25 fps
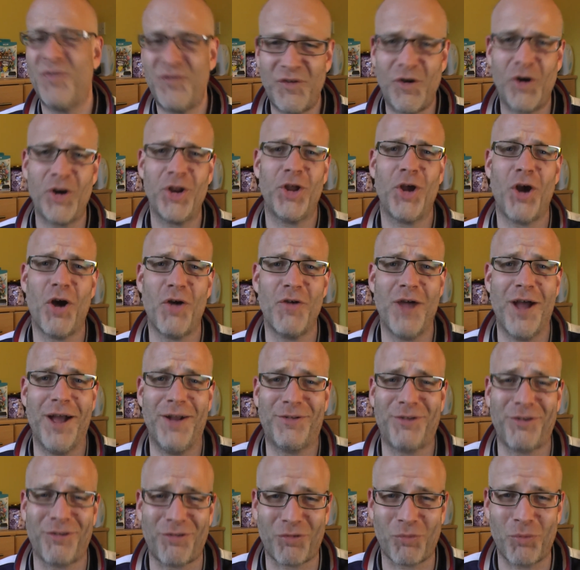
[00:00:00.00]
Finally got
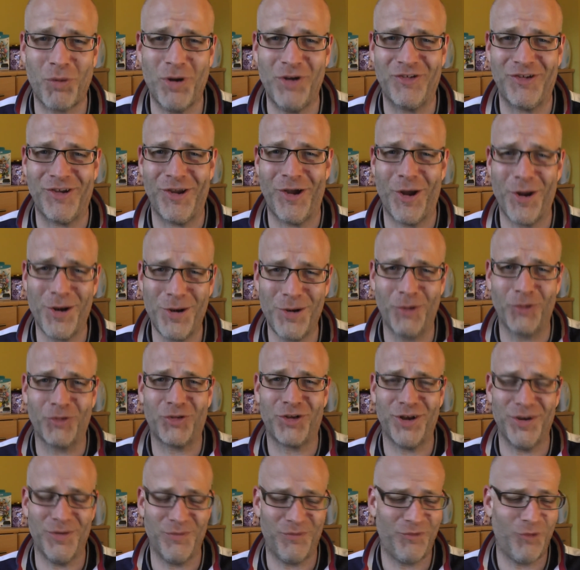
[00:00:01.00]
round to switch it on,
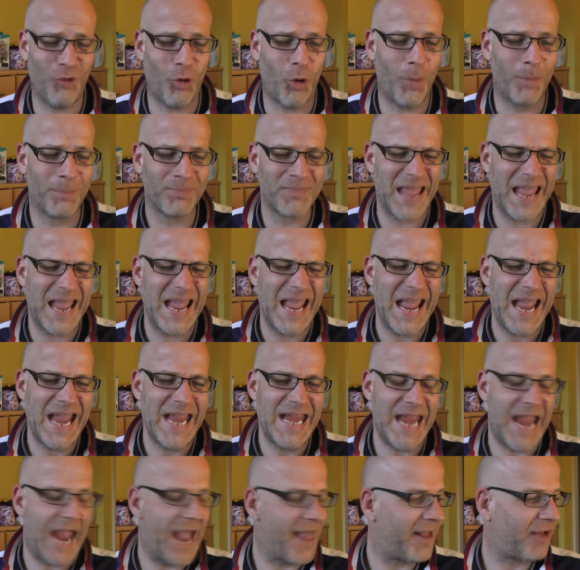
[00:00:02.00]
looked at it and thought,
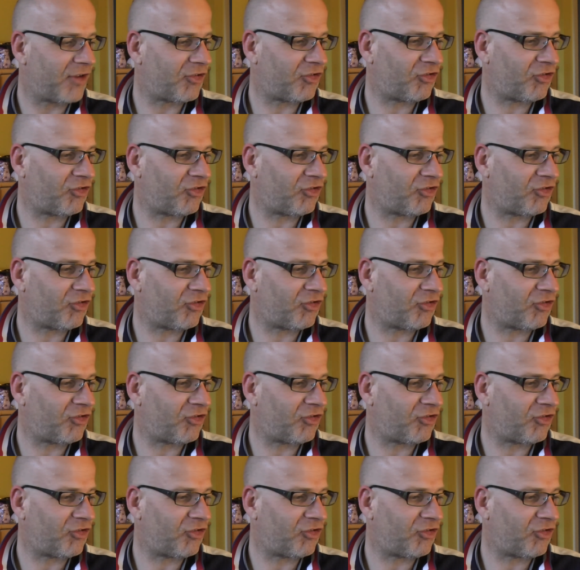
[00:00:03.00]
yeah, that's